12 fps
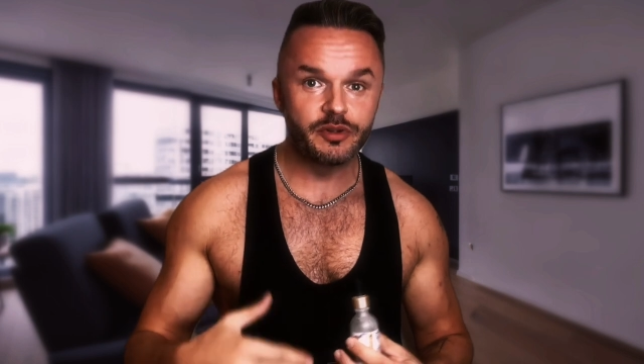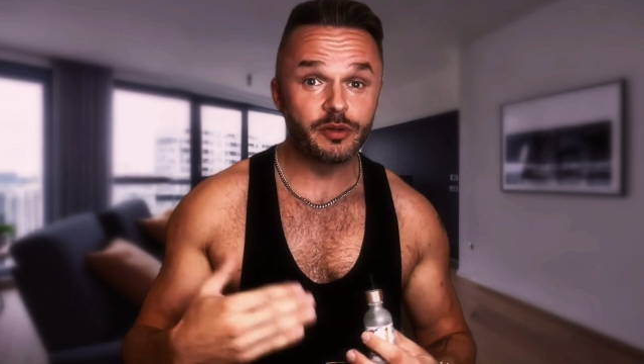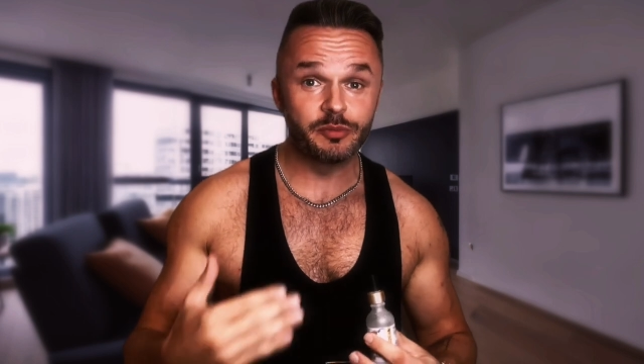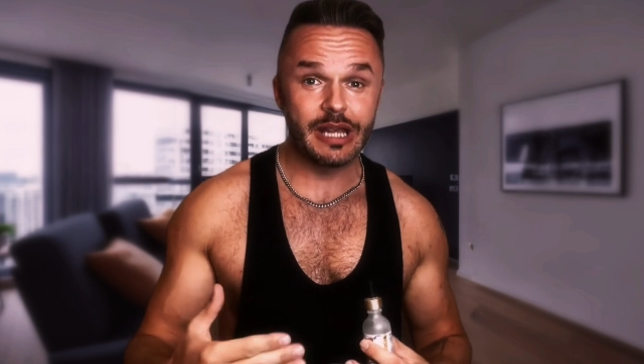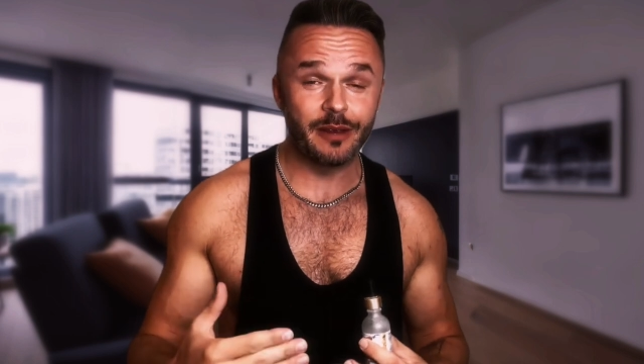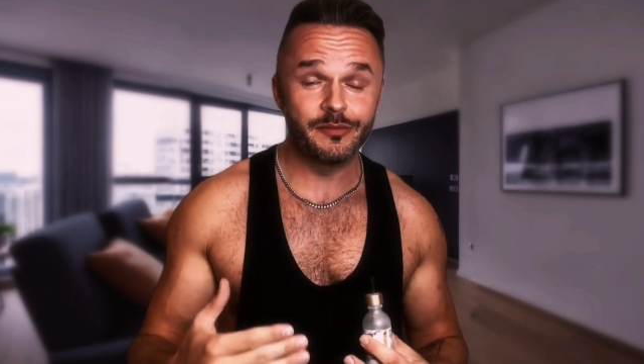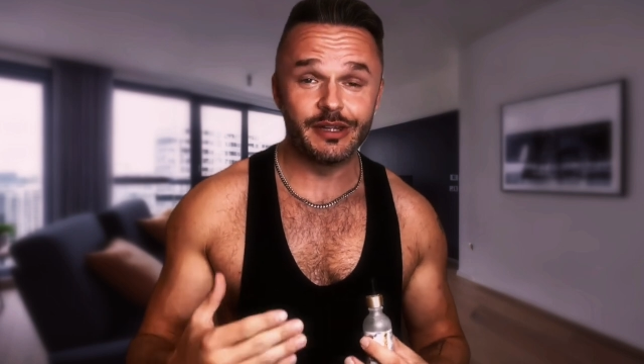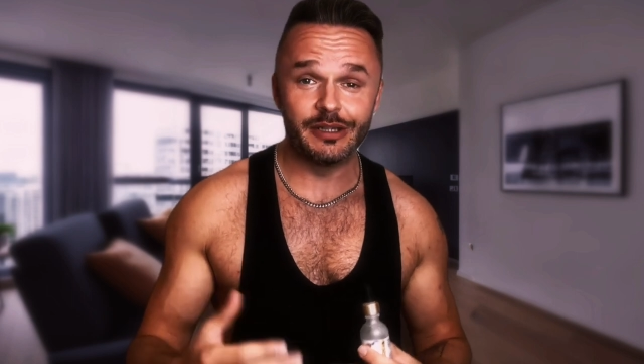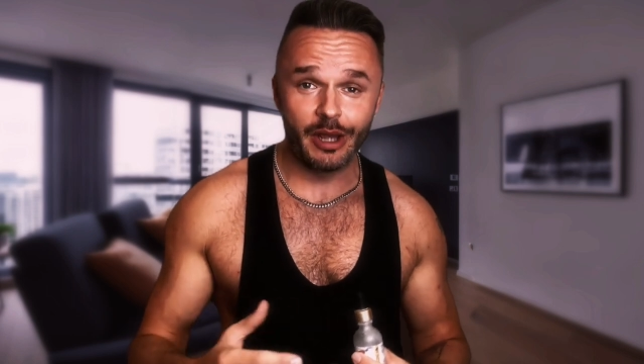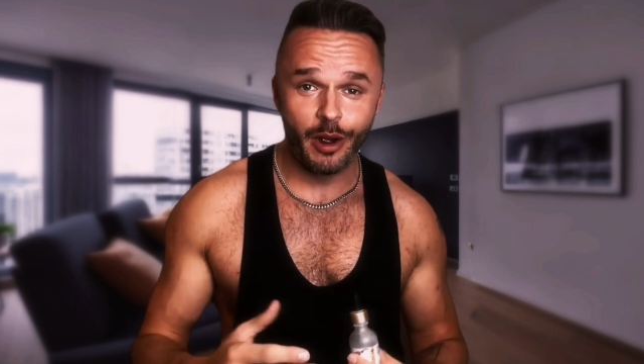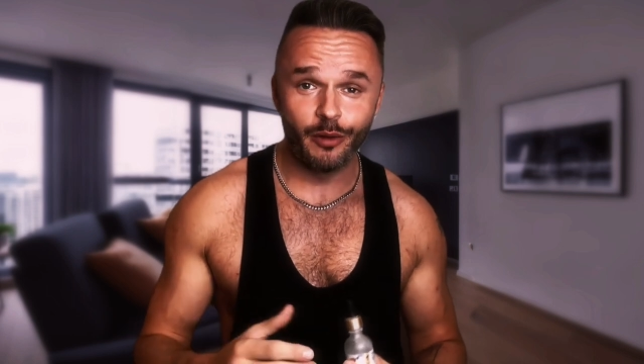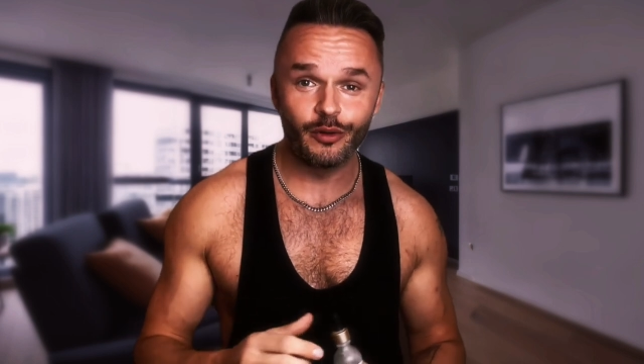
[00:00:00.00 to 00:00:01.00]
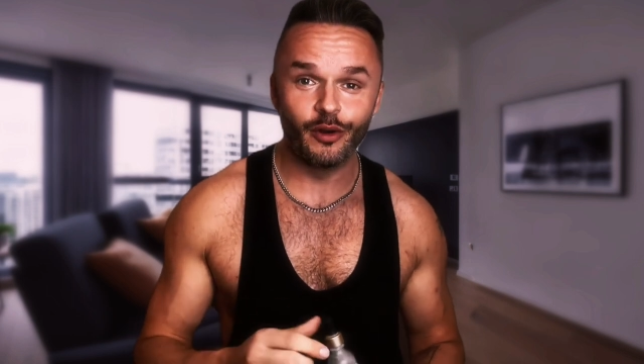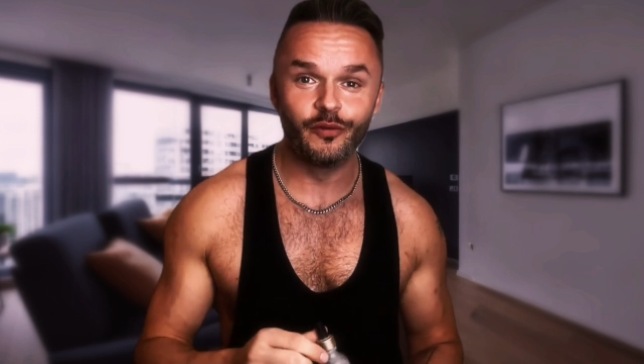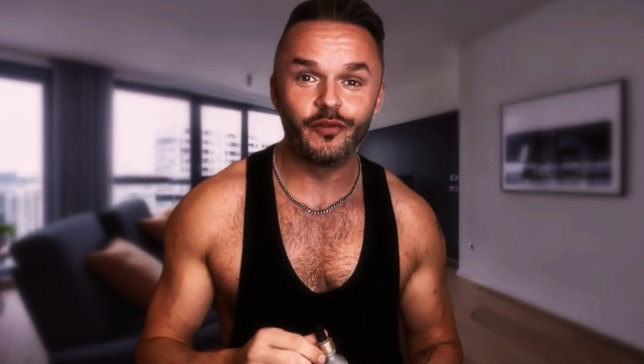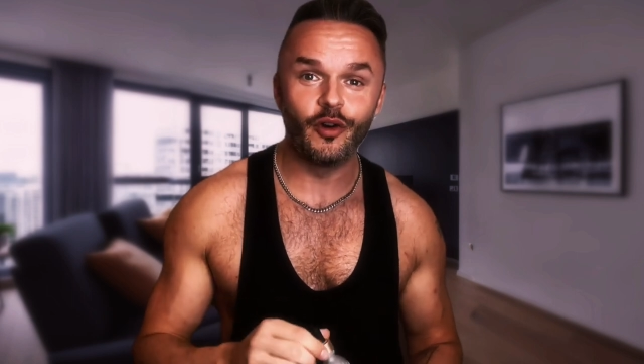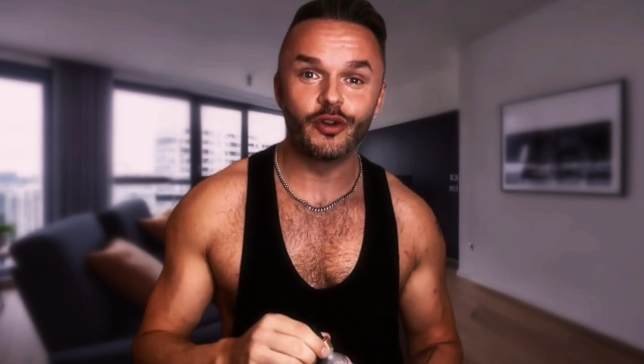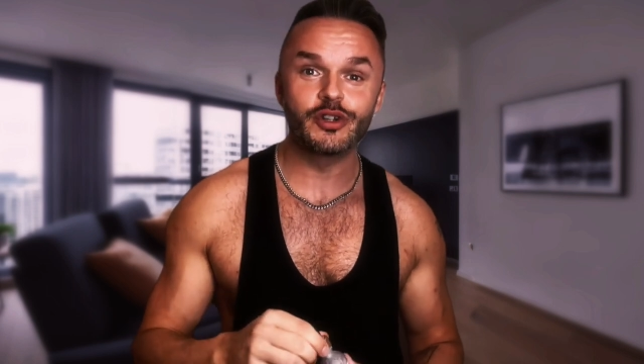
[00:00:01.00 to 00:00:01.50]
sometimes they don't,
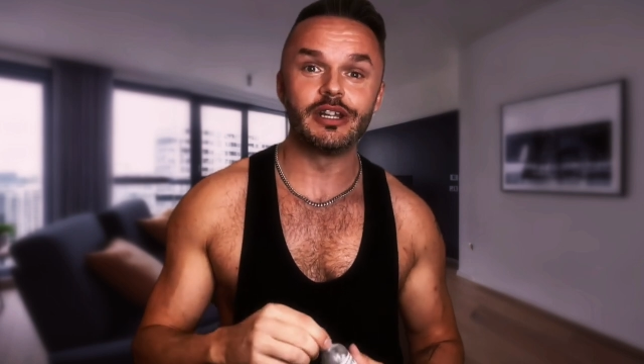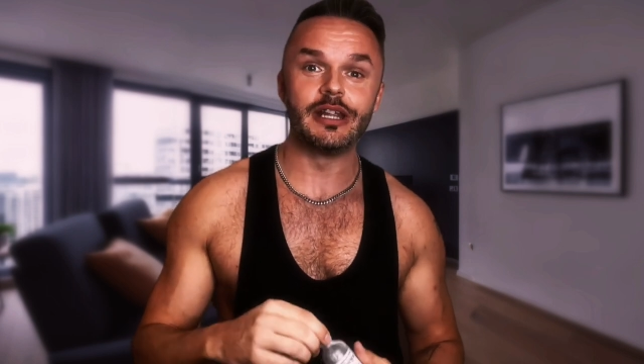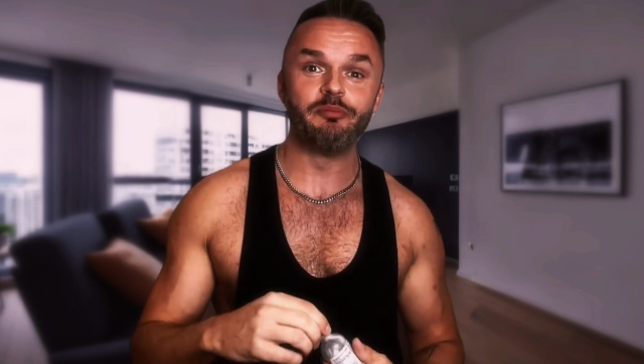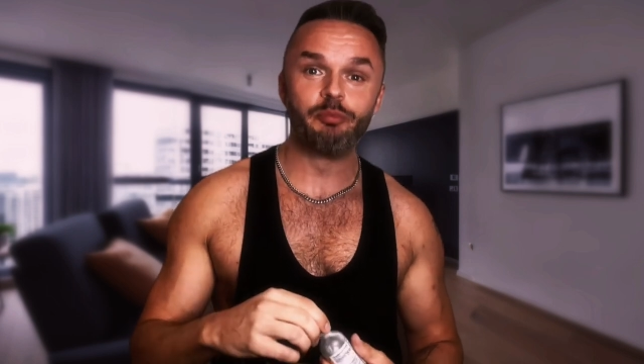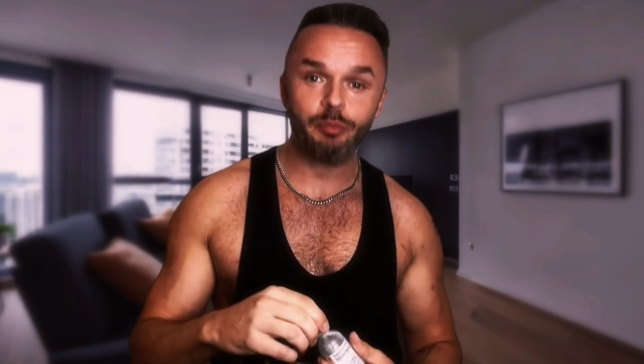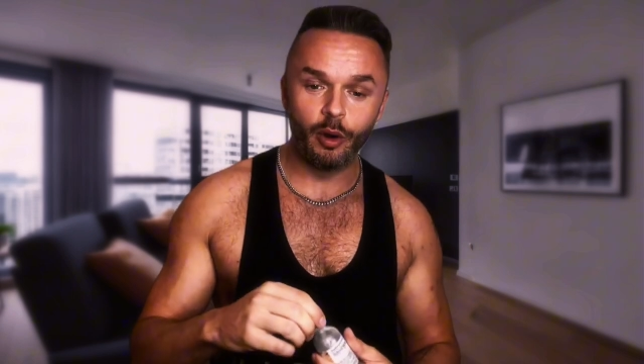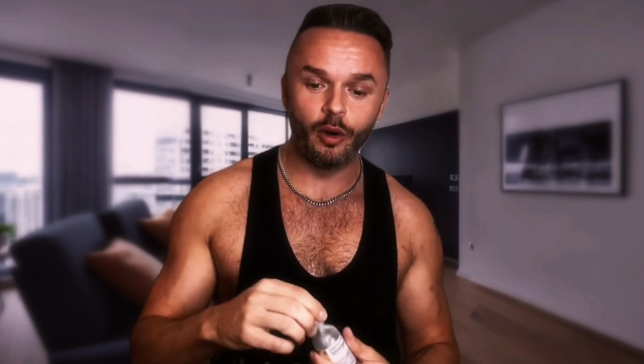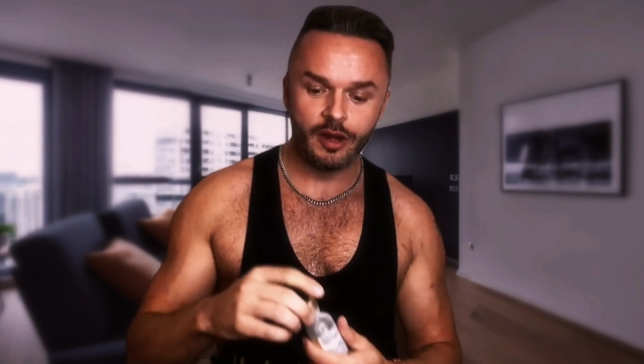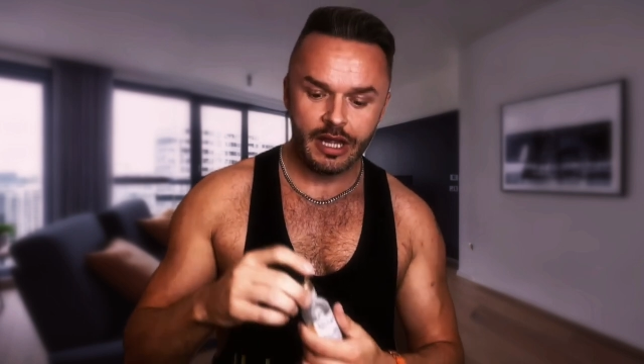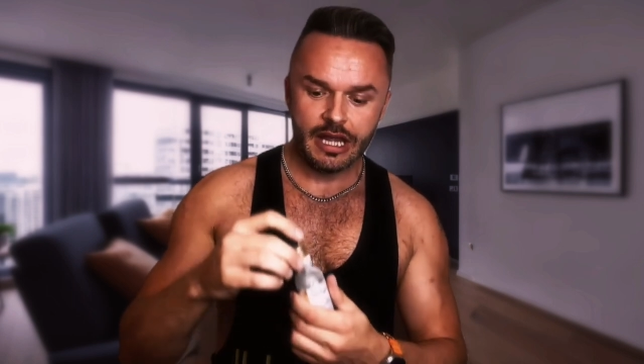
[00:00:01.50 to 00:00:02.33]
unfortunately, but